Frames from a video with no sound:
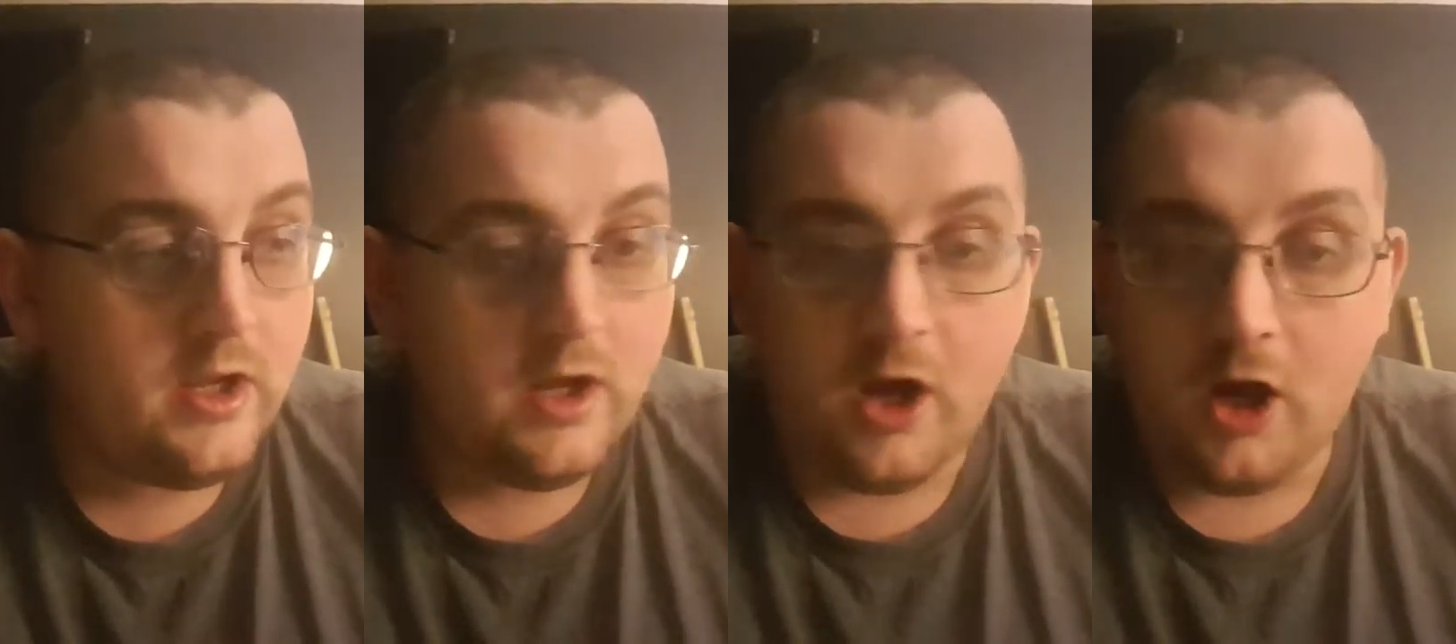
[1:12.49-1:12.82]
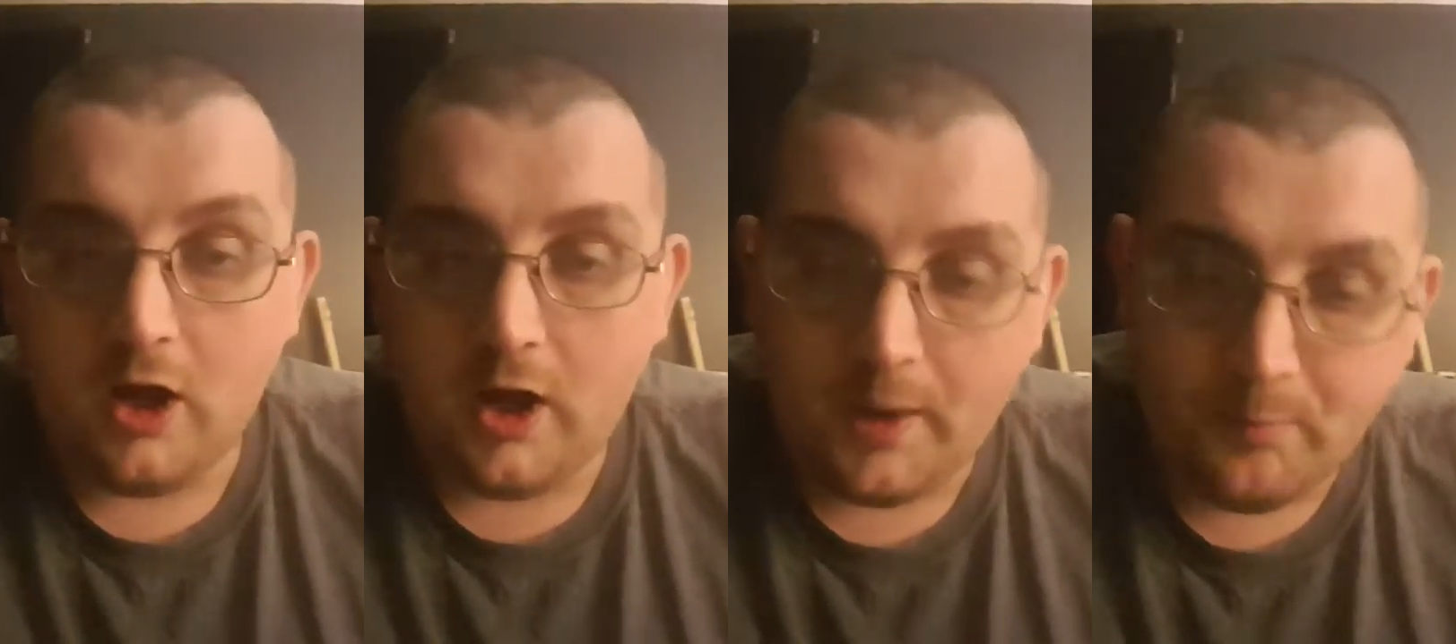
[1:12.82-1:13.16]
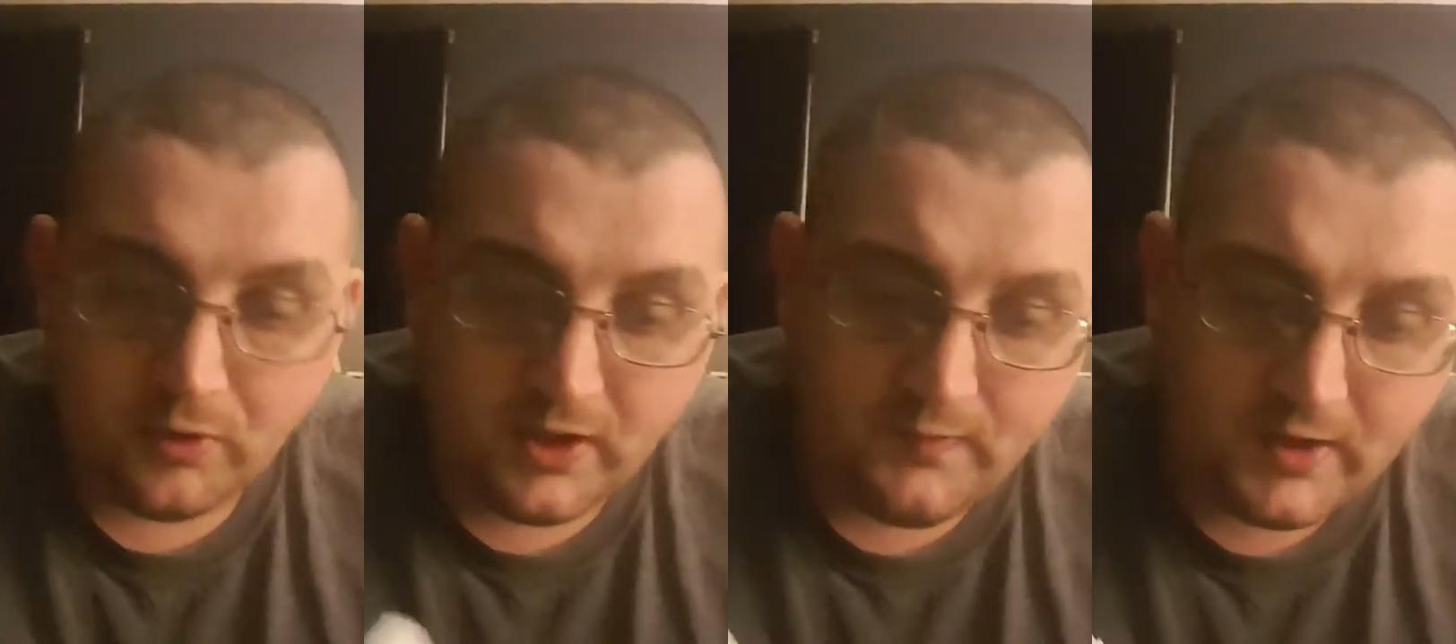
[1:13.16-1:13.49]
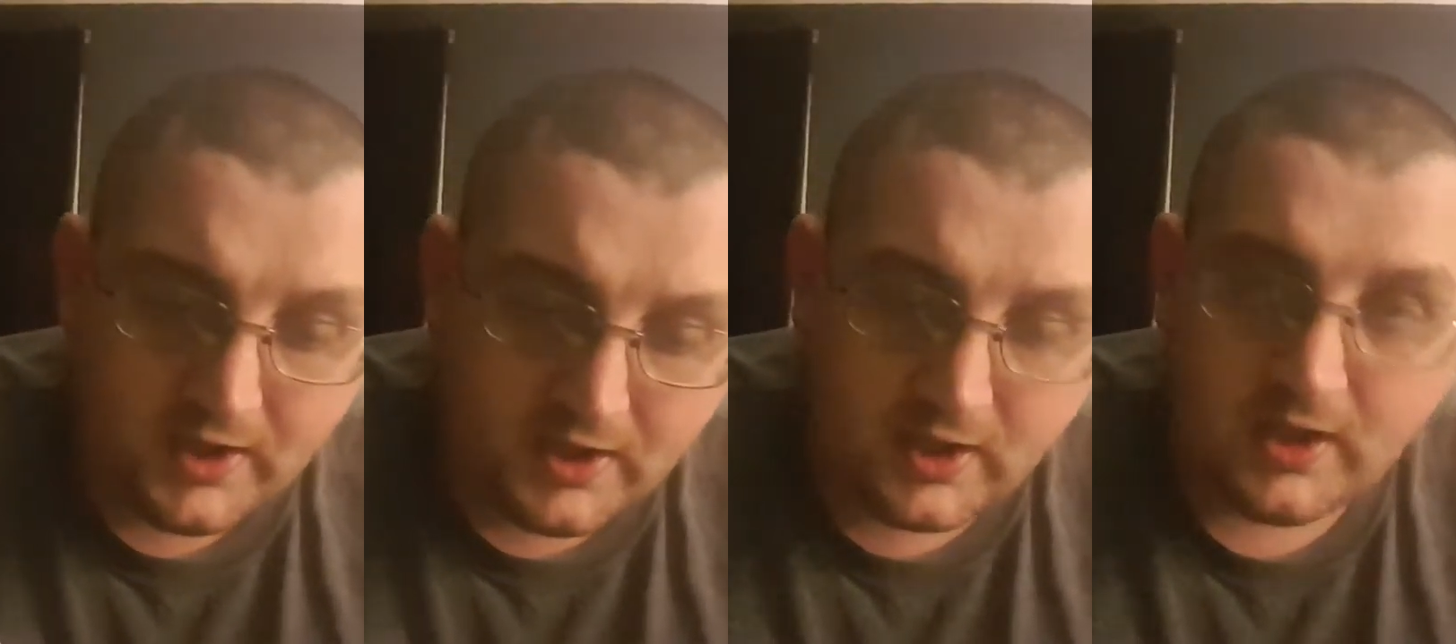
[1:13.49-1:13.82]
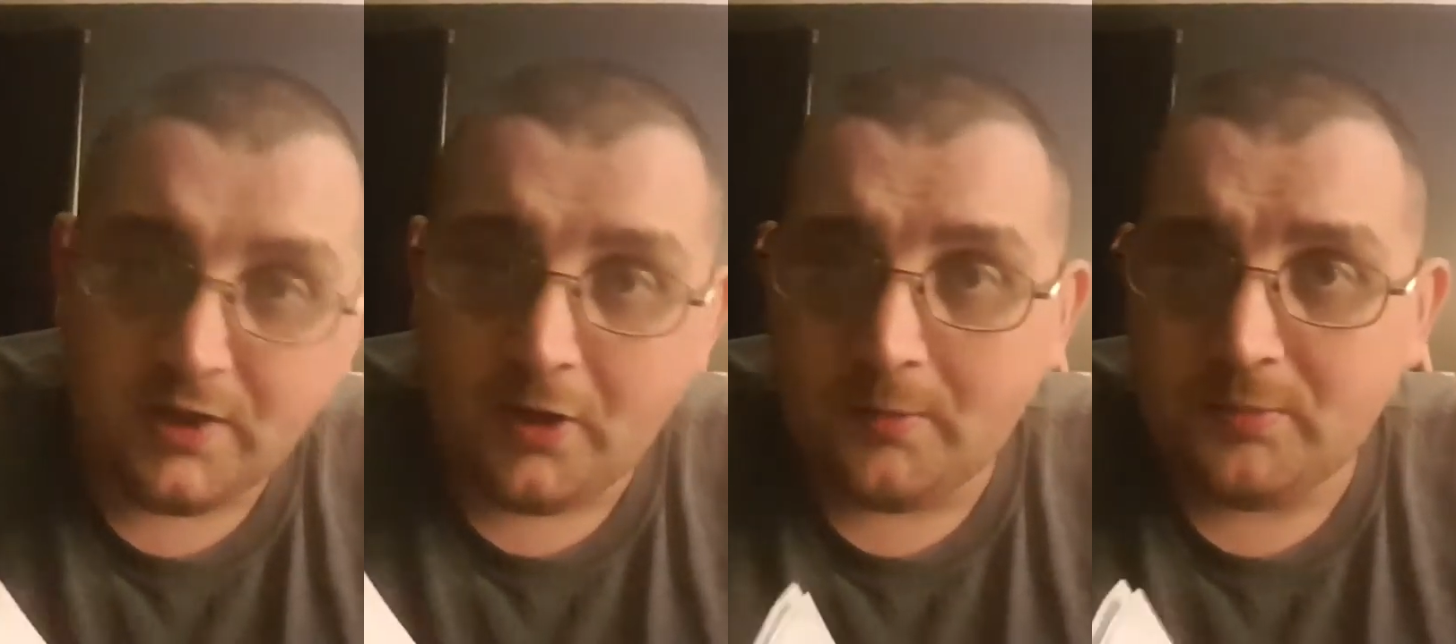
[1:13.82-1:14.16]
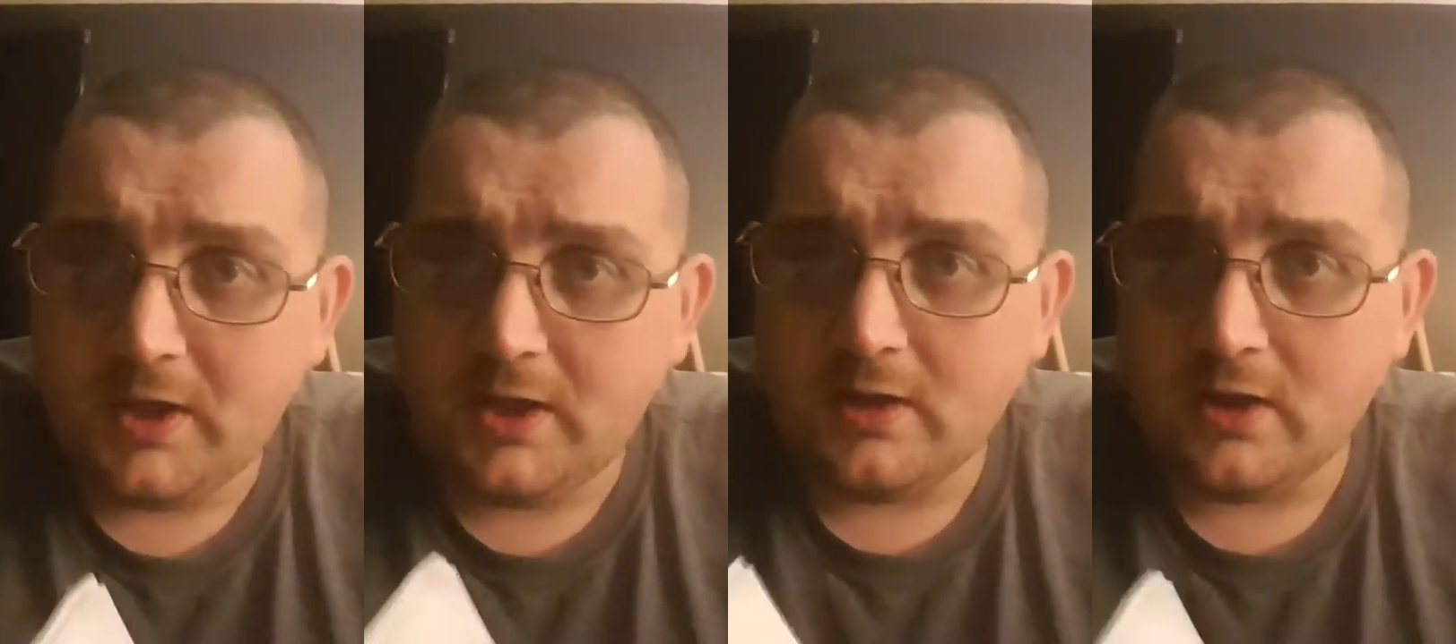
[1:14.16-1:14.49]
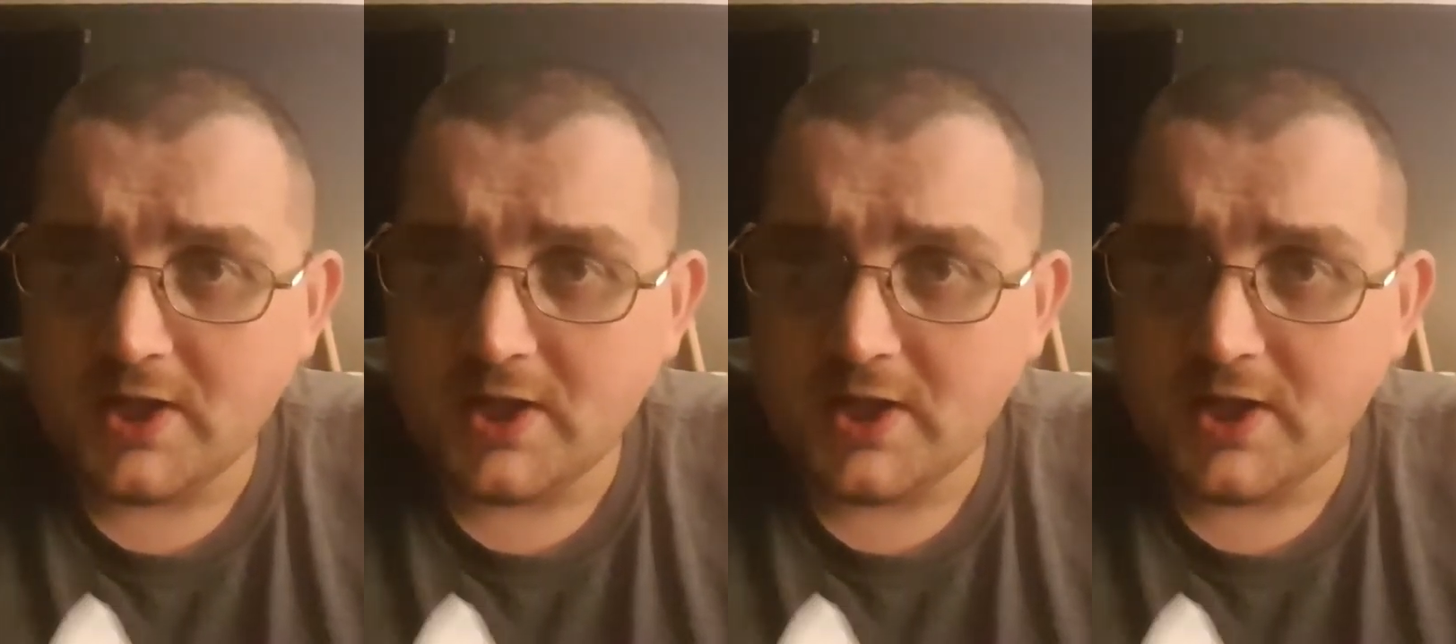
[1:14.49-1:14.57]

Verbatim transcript: Uh, I believe I need to get an updated